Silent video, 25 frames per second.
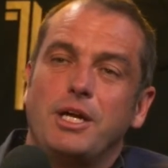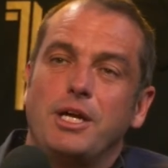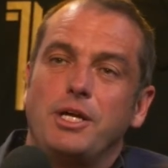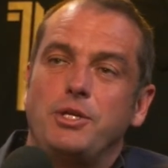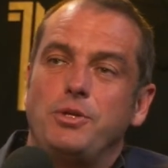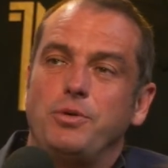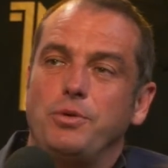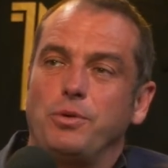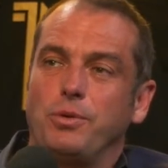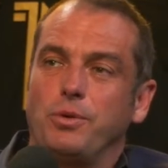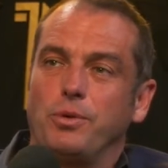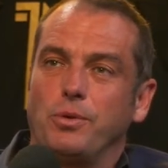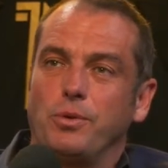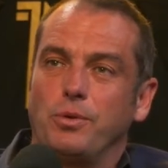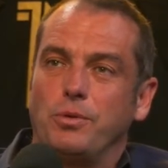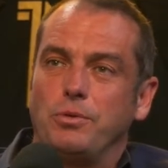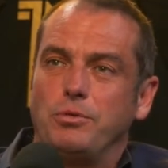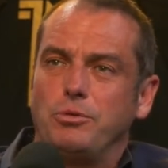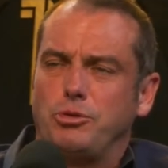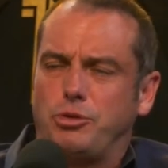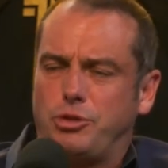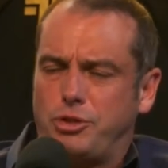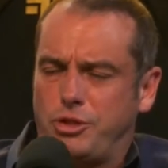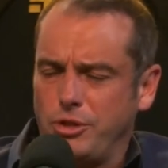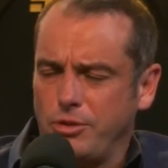You
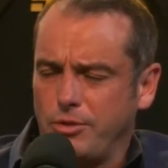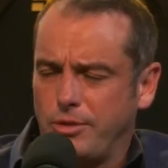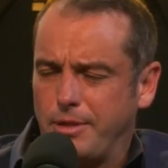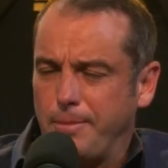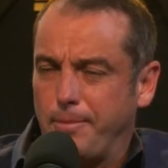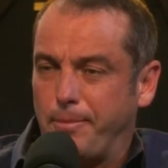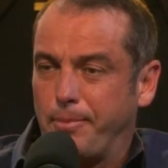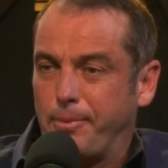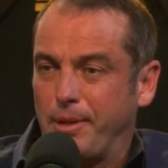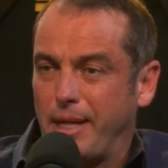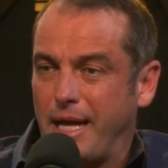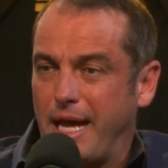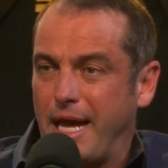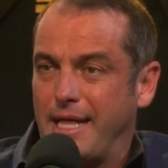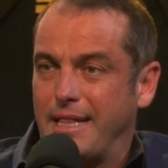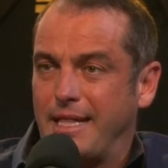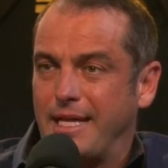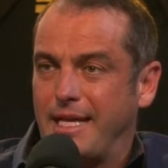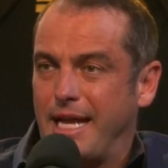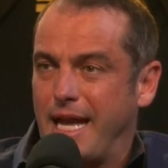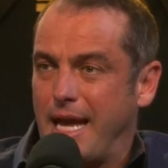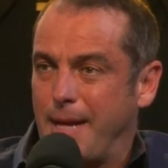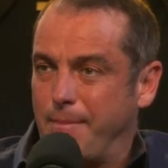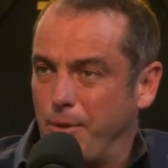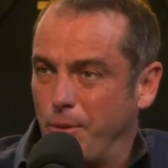still can play
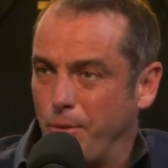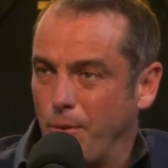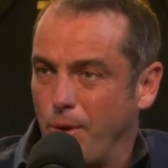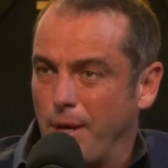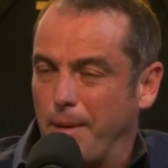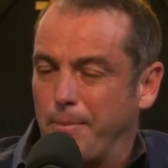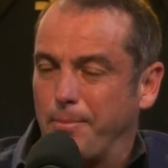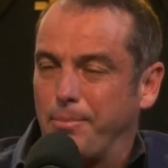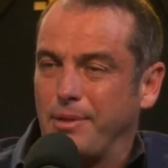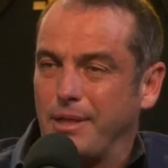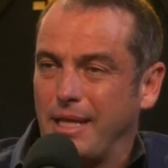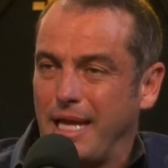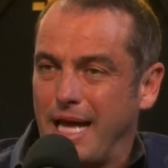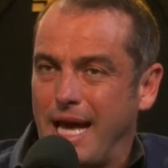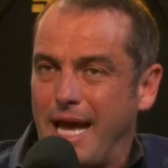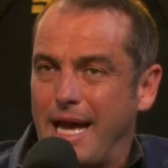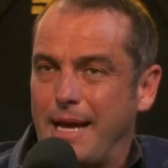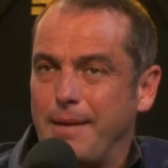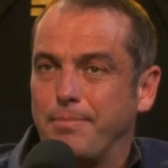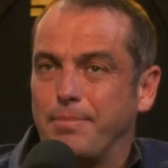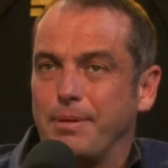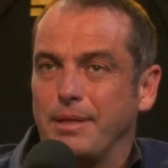the game you want to play,